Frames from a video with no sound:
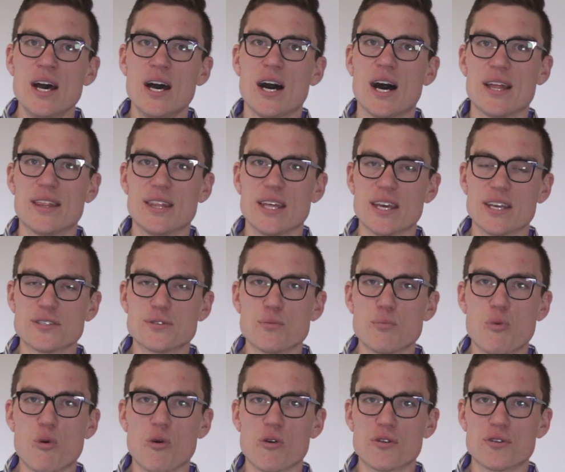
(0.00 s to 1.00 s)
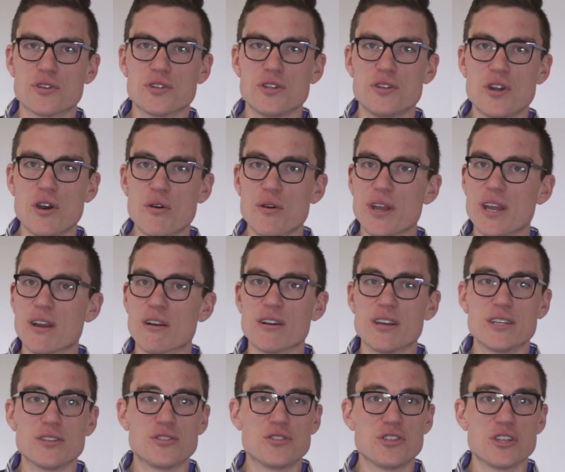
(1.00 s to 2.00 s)
I think is important to note here
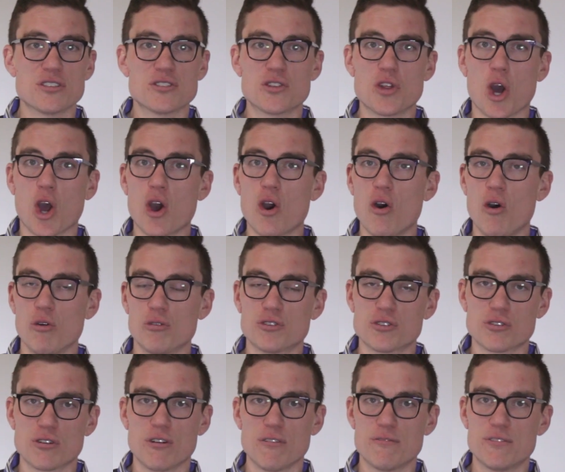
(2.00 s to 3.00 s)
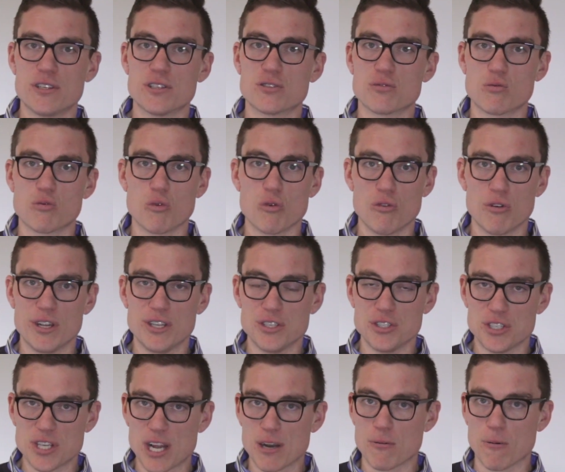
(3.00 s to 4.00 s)
is just the culture of this rule in
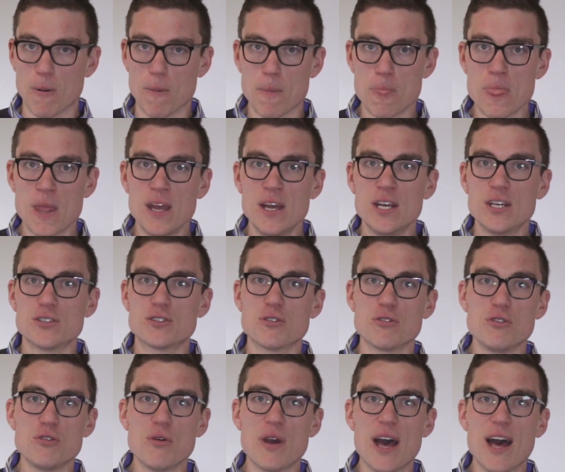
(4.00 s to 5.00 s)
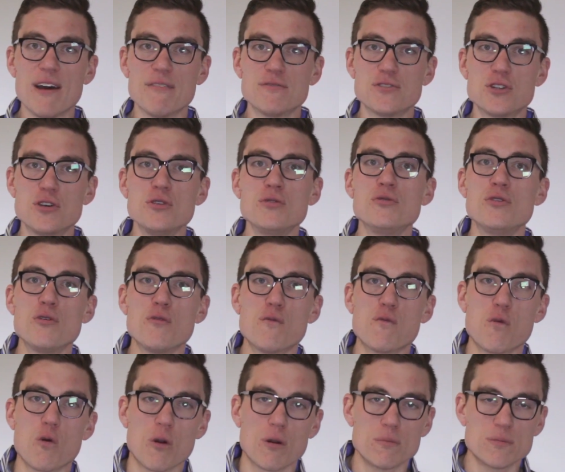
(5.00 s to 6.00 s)
general. So you have two new
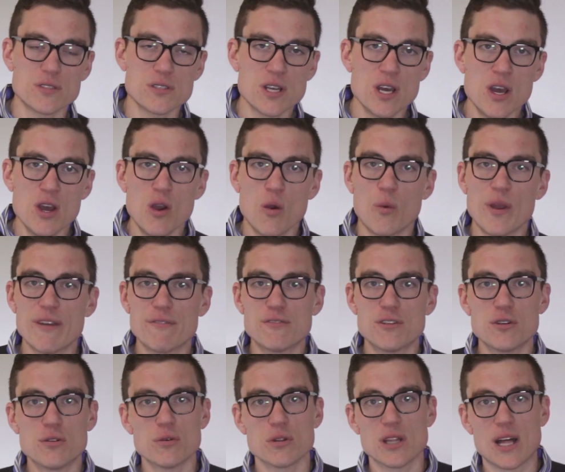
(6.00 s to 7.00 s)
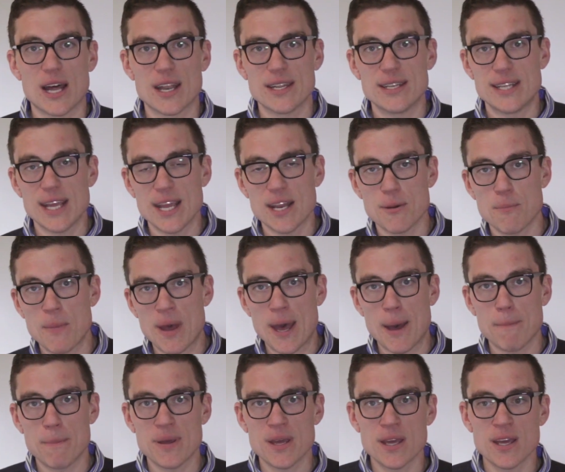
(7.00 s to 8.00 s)
forms. We have to do a lot of data
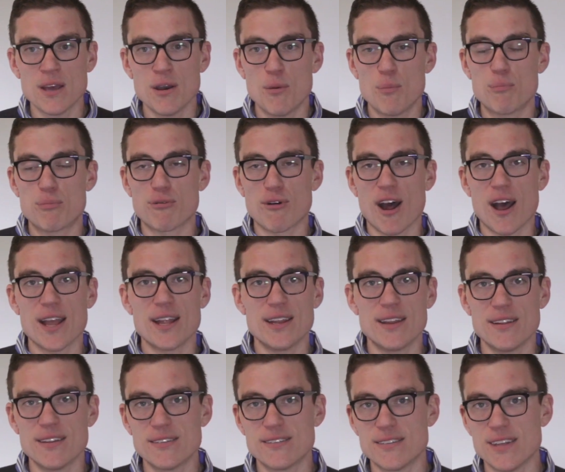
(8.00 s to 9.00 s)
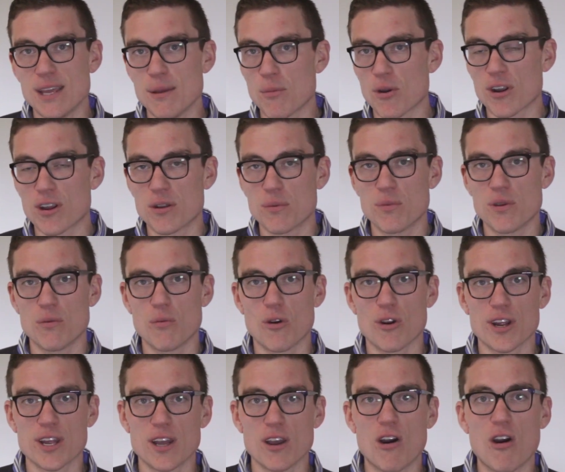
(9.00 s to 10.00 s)
mapping. Brian and his team are going to be
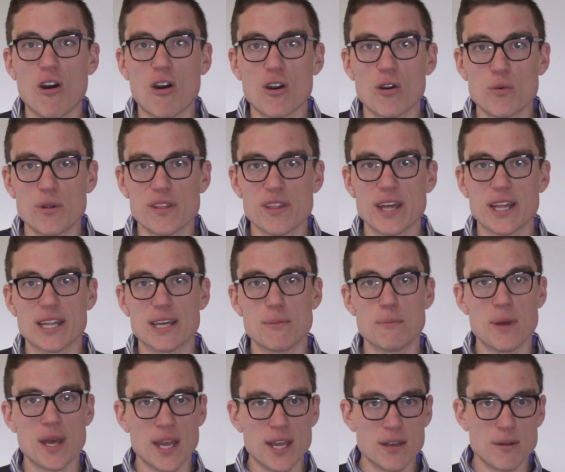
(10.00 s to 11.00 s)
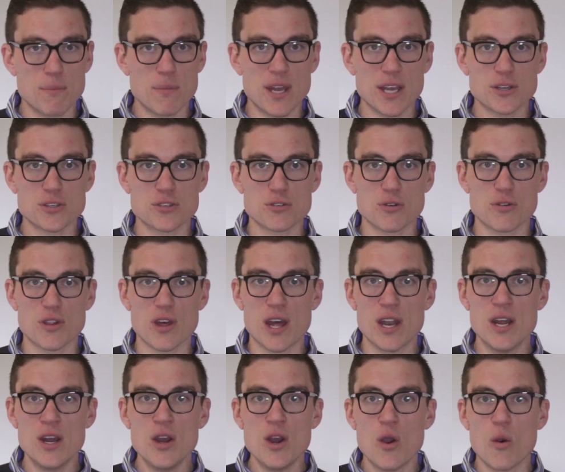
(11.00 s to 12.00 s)
working hard with Ellie Mae to make sure that
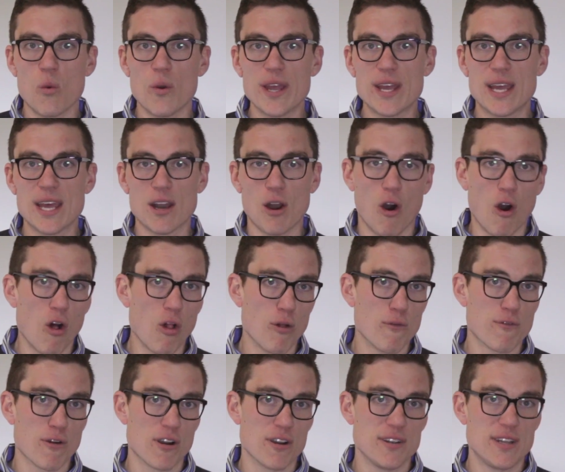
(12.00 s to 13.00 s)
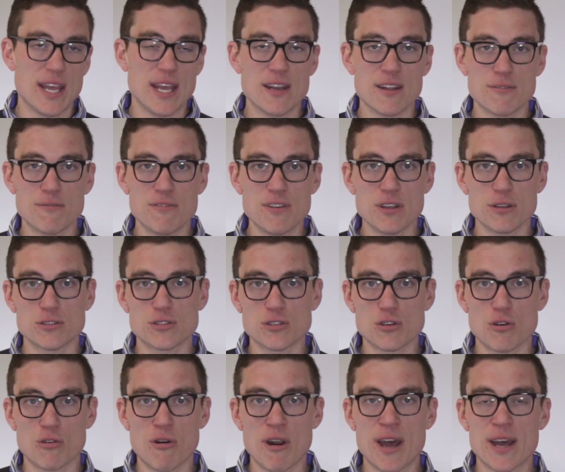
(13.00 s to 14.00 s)
we get all of our data fields
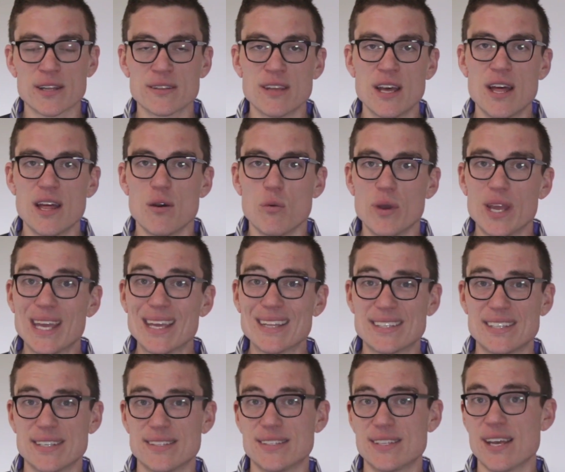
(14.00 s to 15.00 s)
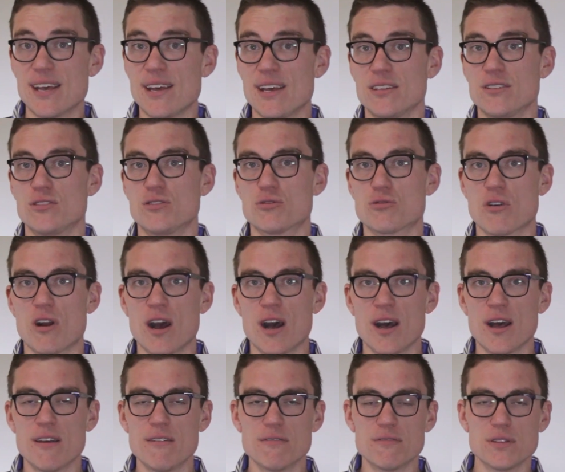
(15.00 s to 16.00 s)
correct. We get to test
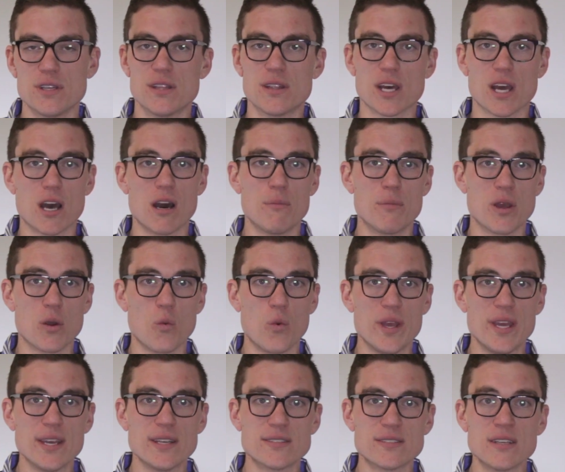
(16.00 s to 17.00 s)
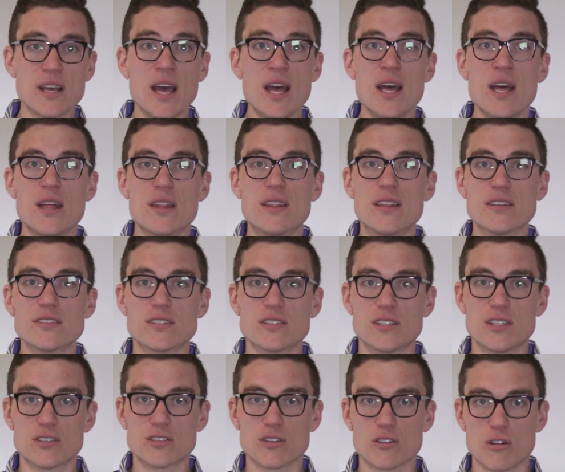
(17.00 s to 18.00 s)
drive in the coming weeks this
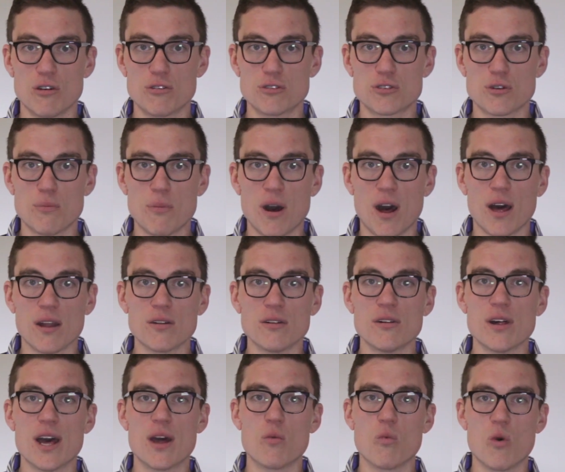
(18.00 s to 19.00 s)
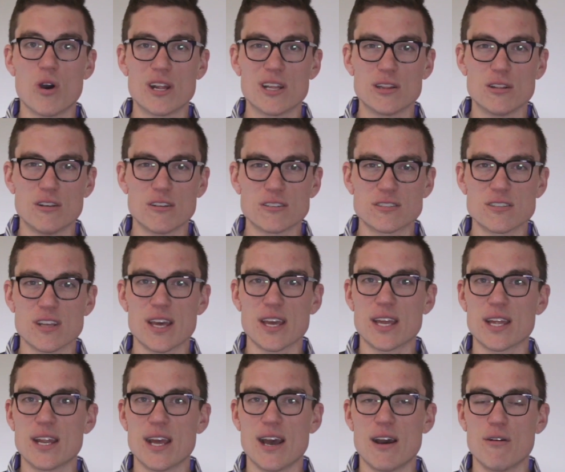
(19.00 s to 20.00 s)
disclosure model and what it looks like
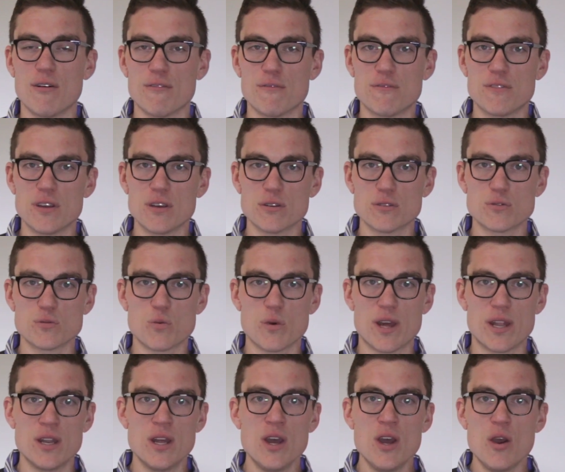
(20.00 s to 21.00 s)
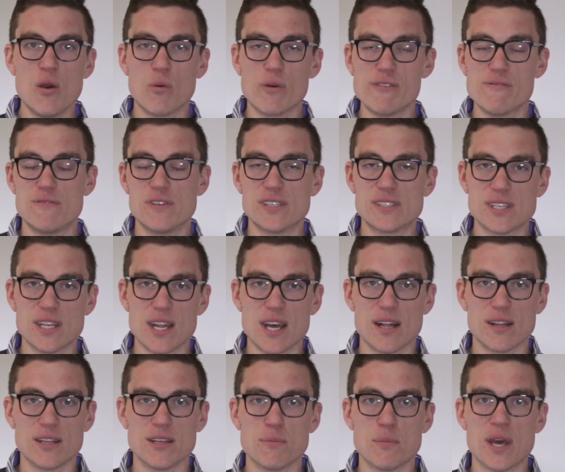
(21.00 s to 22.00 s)
and how it feels when we visit
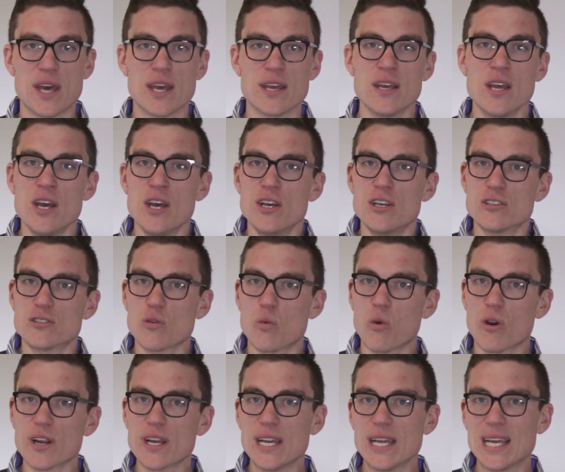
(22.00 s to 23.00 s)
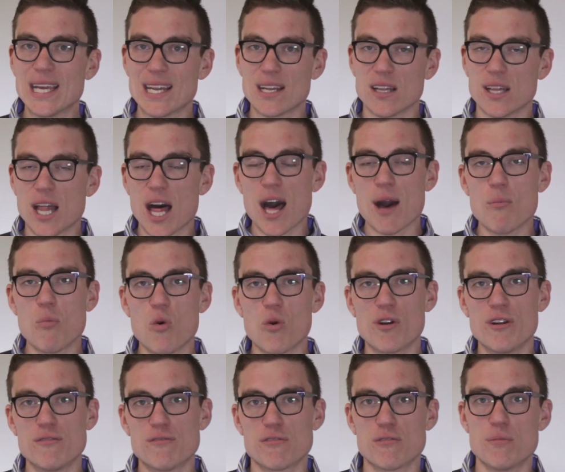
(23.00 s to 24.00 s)
Ellie Mae. So we're going to get a lot
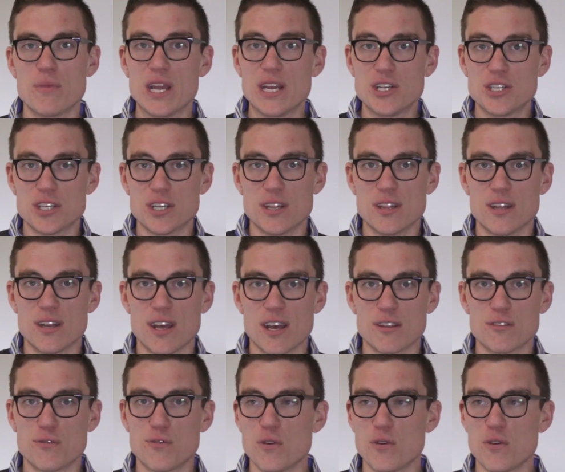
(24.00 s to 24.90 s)
more information in the next